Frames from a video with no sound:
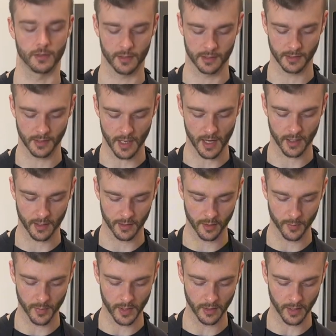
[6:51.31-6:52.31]
It's not gonna
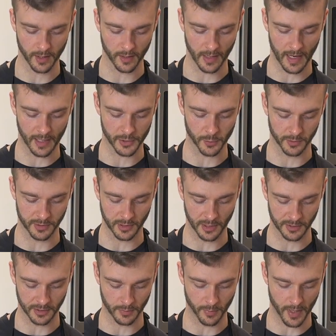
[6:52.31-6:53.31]
be like an actual
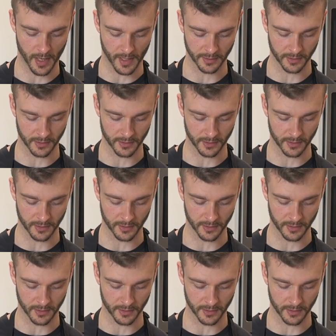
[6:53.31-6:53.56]
slice of pie.